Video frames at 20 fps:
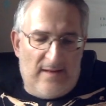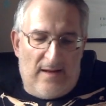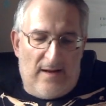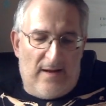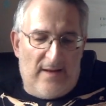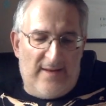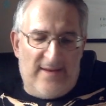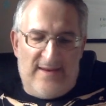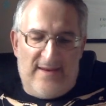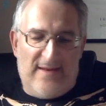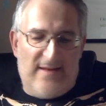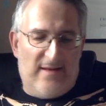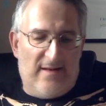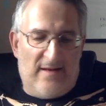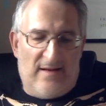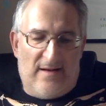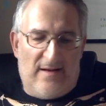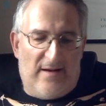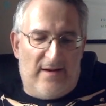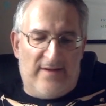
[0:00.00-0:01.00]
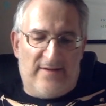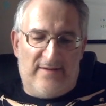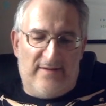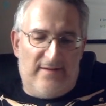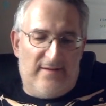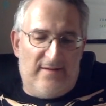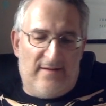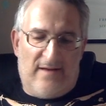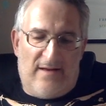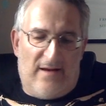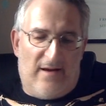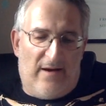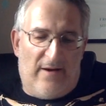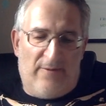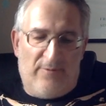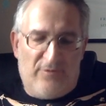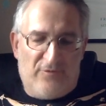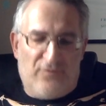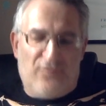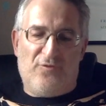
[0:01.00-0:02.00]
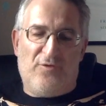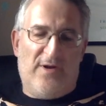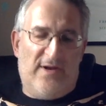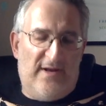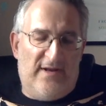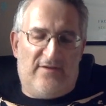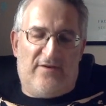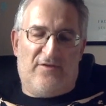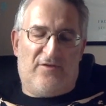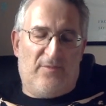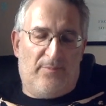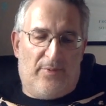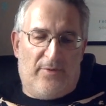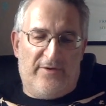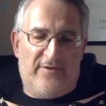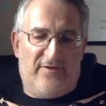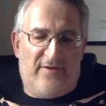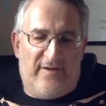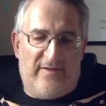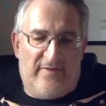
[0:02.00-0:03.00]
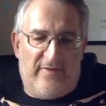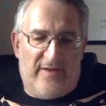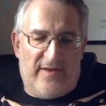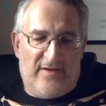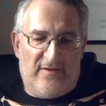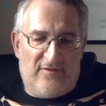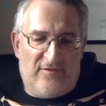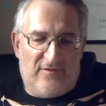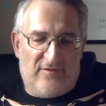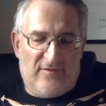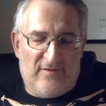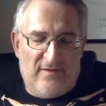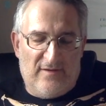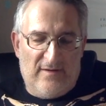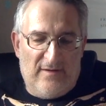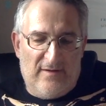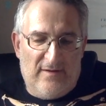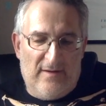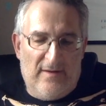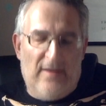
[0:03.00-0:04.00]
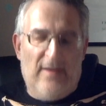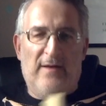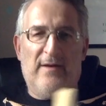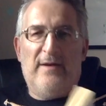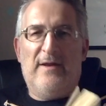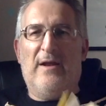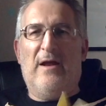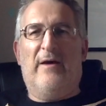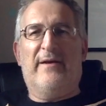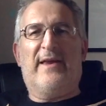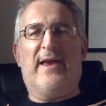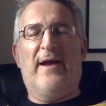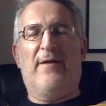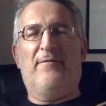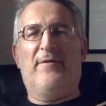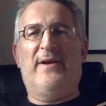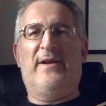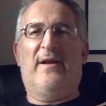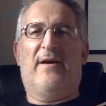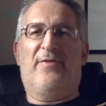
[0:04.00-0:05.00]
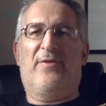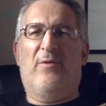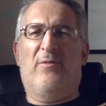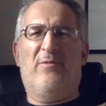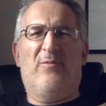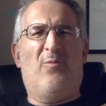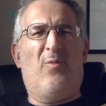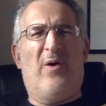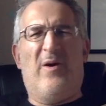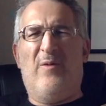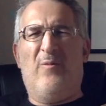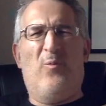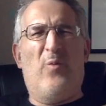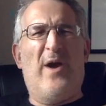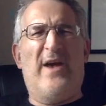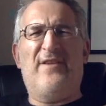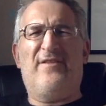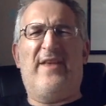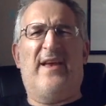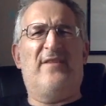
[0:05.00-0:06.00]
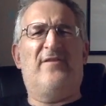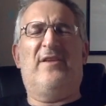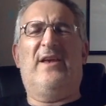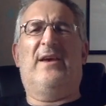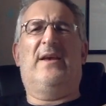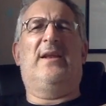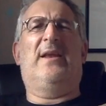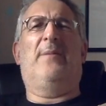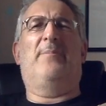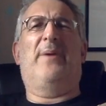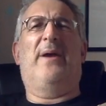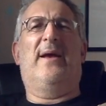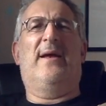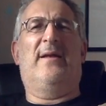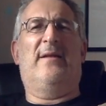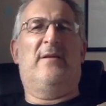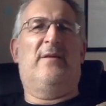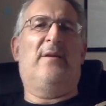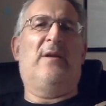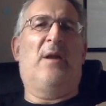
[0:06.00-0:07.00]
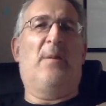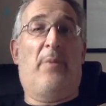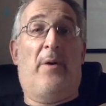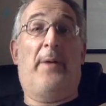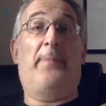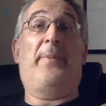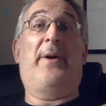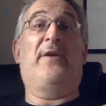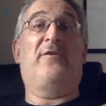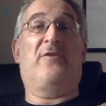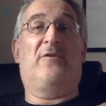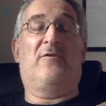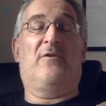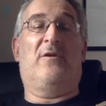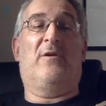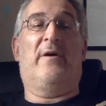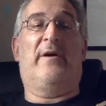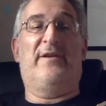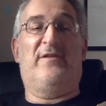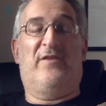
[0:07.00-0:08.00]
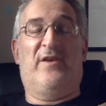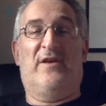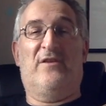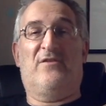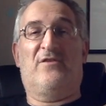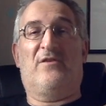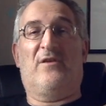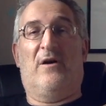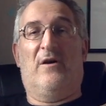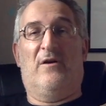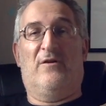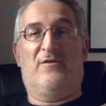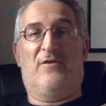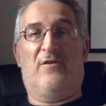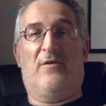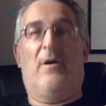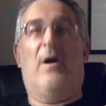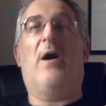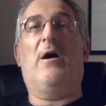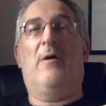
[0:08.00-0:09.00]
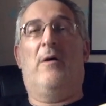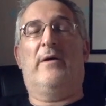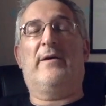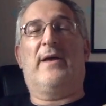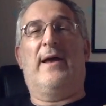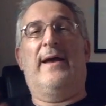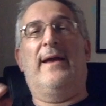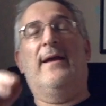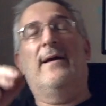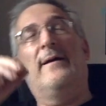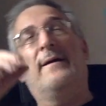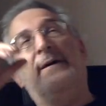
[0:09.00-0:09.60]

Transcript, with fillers: I, I, I was really disappointed in this. You know, I kept reading. I thought, what, where's the Antigone bit? And you know, by page 190 it starts. I thought, oh, okay.